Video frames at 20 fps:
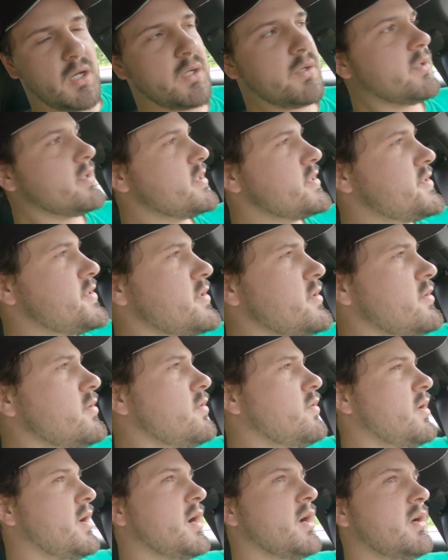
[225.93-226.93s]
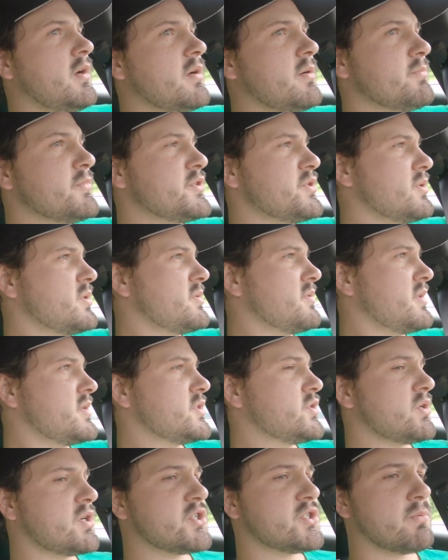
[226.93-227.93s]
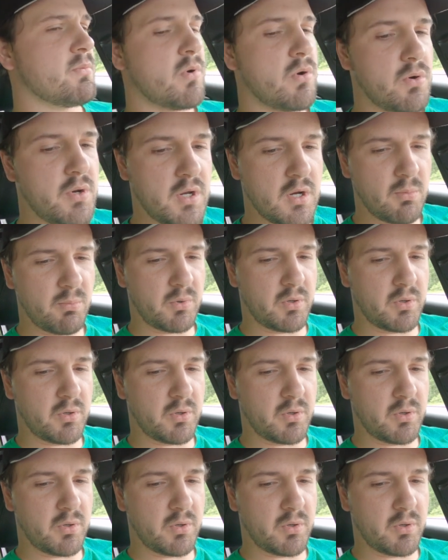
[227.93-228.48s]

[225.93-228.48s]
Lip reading: All right, so I'm just on a stretch of road here.